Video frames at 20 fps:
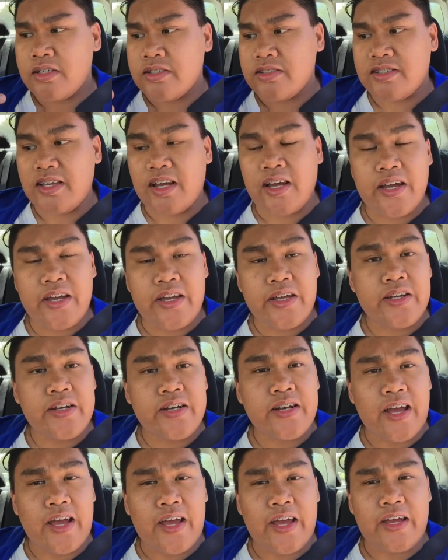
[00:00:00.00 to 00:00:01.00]

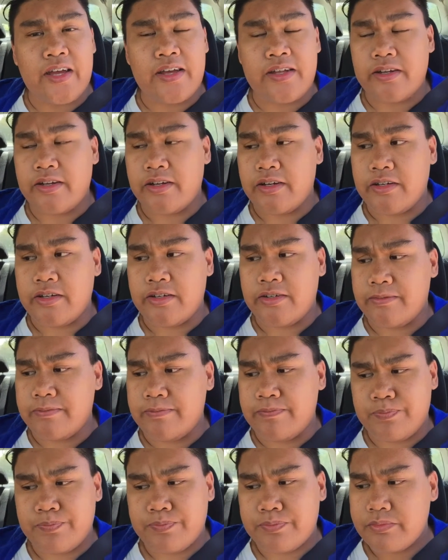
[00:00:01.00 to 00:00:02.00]
signed, and
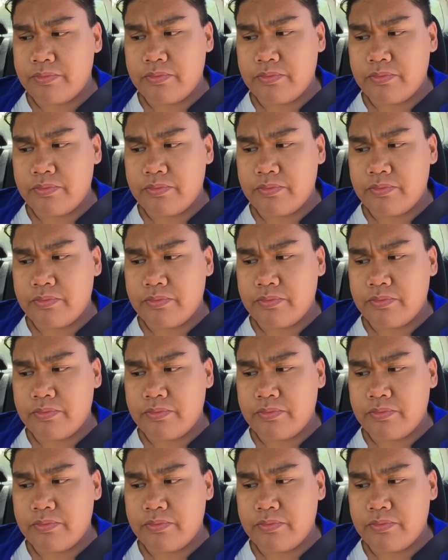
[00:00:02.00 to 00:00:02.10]
um,